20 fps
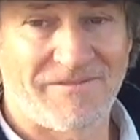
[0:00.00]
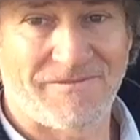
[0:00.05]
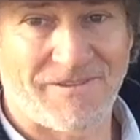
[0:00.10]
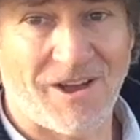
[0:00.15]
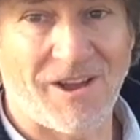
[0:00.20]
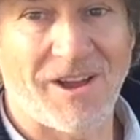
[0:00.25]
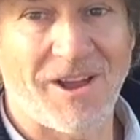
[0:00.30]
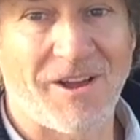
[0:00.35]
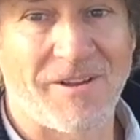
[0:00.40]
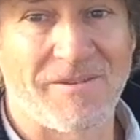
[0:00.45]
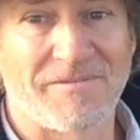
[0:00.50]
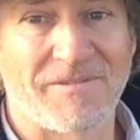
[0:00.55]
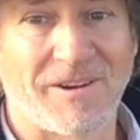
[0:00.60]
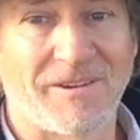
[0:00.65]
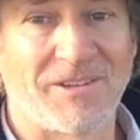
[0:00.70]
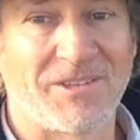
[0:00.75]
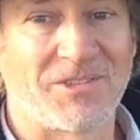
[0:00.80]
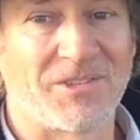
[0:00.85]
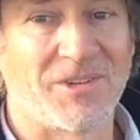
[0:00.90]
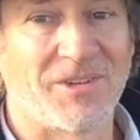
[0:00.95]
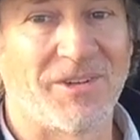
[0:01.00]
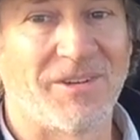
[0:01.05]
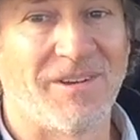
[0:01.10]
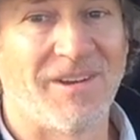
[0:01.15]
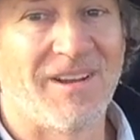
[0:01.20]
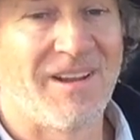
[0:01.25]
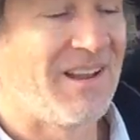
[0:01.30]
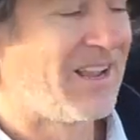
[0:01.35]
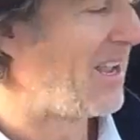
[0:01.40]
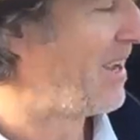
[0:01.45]
I hope, very soon.
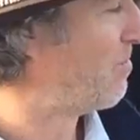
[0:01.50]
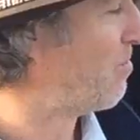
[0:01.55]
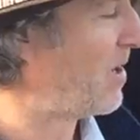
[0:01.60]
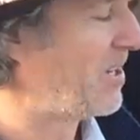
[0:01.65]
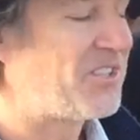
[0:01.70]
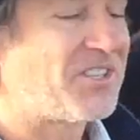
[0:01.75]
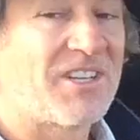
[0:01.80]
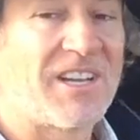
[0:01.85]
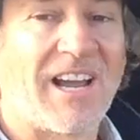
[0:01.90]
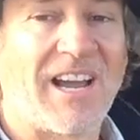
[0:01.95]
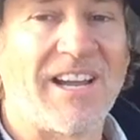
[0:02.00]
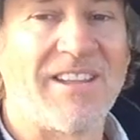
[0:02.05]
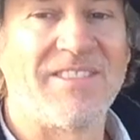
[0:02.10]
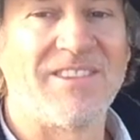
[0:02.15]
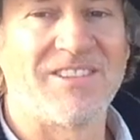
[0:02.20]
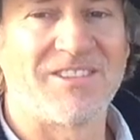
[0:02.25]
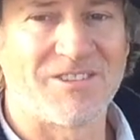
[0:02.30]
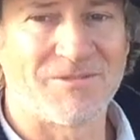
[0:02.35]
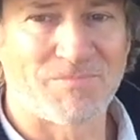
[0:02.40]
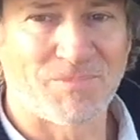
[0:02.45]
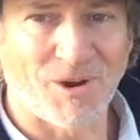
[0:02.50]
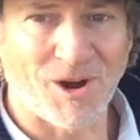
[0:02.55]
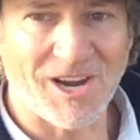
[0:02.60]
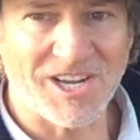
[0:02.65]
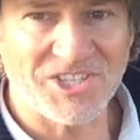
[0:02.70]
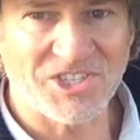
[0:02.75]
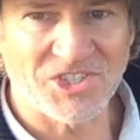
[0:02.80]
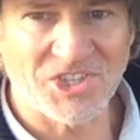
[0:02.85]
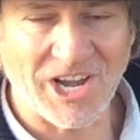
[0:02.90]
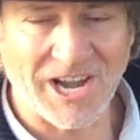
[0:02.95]
And once again, this is
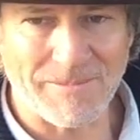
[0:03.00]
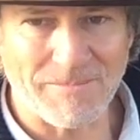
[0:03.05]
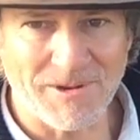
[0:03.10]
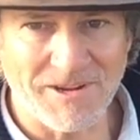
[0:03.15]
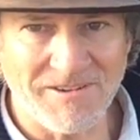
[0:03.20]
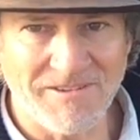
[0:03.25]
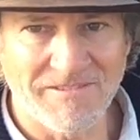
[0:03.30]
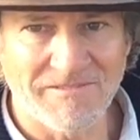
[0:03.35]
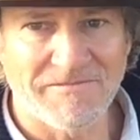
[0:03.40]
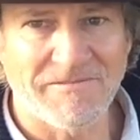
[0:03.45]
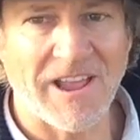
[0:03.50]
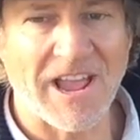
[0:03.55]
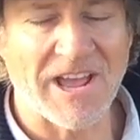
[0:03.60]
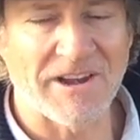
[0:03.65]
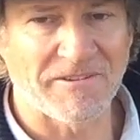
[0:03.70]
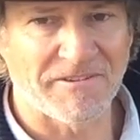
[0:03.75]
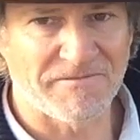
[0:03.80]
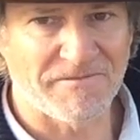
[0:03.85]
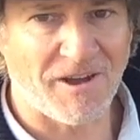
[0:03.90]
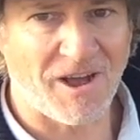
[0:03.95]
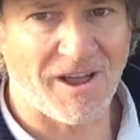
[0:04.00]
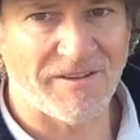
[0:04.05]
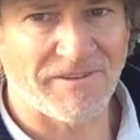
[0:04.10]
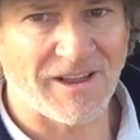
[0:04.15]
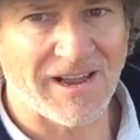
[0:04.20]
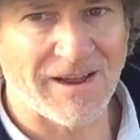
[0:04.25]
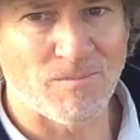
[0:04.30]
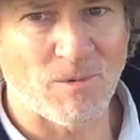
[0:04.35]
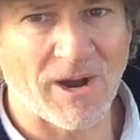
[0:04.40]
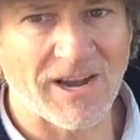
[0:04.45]
Bryce Chapman, founder of
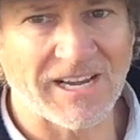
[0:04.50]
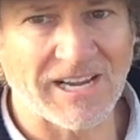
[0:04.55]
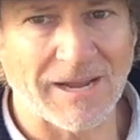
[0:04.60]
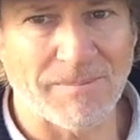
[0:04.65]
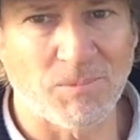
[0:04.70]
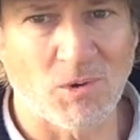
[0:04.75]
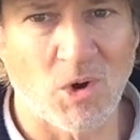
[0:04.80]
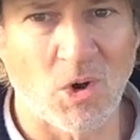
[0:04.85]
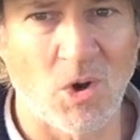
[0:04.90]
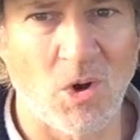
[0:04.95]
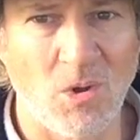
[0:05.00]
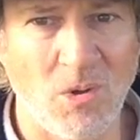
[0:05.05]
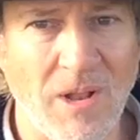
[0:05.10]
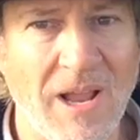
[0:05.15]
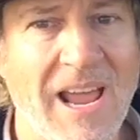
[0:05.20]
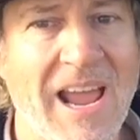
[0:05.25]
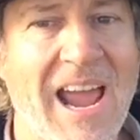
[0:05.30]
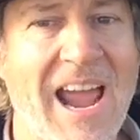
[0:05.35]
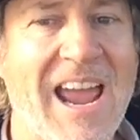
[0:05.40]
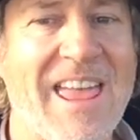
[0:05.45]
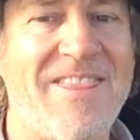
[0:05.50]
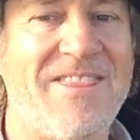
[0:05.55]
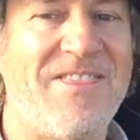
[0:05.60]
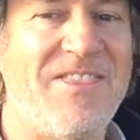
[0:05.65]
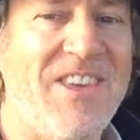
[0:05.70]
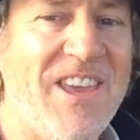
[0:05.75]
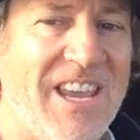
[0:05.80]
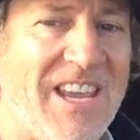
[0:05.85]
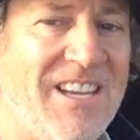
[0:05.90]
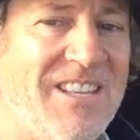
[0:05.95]
5am Wake Up Call, and
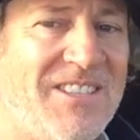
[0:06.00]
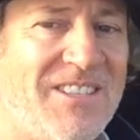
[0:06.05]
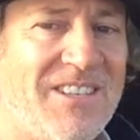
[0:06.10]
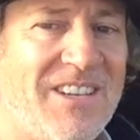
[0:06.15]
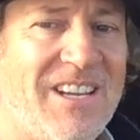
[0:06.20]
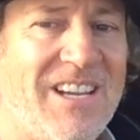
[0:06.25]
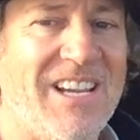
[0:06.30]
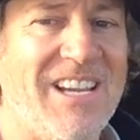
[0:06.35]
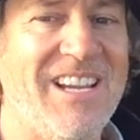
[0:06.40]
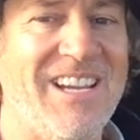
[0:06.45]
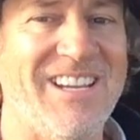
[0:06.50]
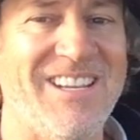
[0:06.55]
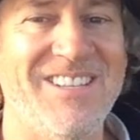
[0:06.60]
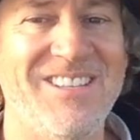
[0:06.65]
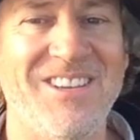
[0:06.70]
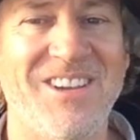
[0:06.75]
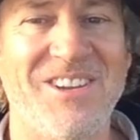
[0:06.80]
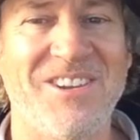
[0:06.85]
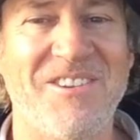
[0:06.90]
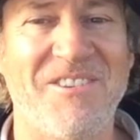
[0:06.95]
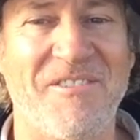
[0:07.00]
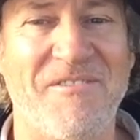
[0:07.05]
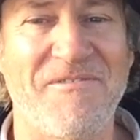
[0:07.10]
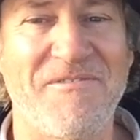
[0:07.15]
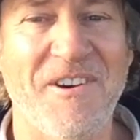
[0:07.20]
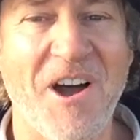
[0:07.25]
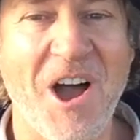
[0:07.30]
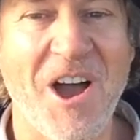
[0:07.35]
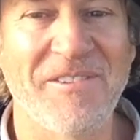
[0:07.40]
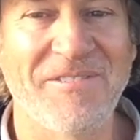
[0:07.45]
this is your
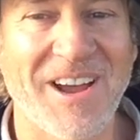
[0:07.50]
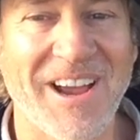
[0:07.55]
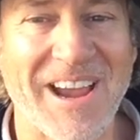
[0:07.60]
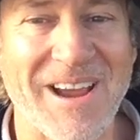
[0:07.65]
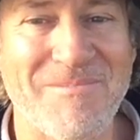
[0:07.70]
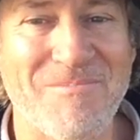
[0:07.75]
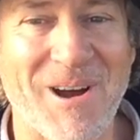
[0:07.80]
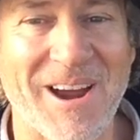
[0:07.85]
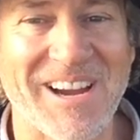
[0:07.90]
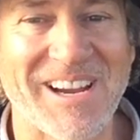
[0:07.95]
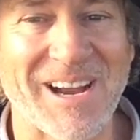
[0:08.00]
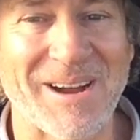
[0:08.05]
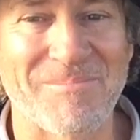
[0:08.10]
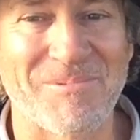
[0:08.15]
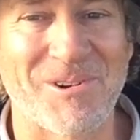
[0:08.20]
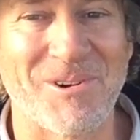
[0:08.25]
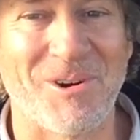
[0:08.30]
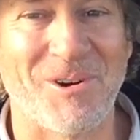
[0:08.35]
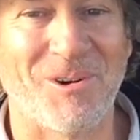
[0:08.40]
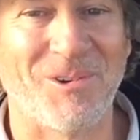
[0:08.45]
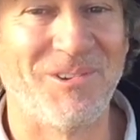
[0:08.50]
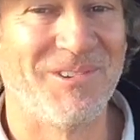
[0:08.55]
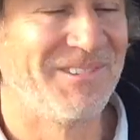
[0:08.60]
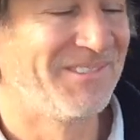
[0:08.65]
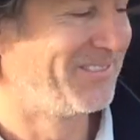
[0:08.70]
5am Wake Up Call.